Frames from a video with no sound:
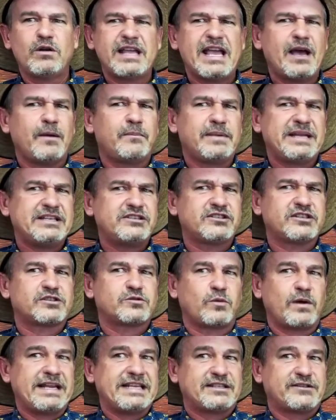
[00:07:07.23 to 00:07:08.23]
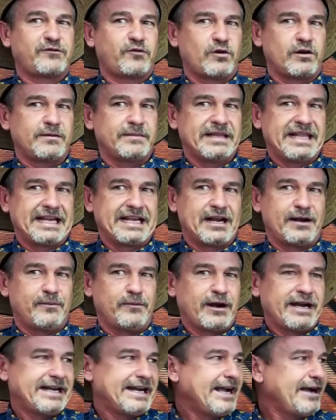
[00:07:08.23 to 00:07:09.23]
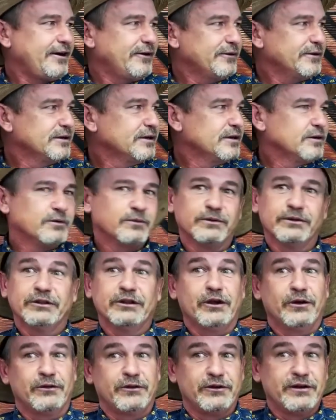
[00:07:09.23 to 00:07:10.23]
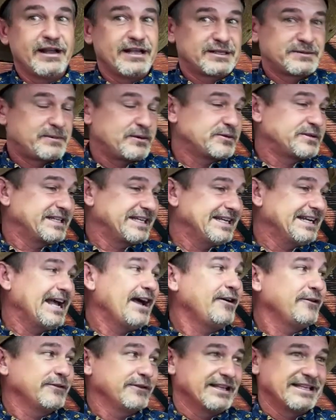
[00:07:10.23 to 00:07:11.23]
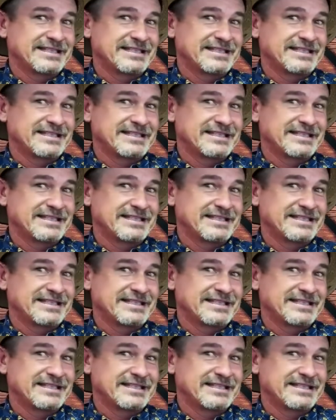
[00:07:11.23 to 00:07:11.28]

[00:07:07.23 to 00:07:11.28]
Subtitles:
Pete just waits for them, and they come right out. Well, no, they're not supposed to get out unless I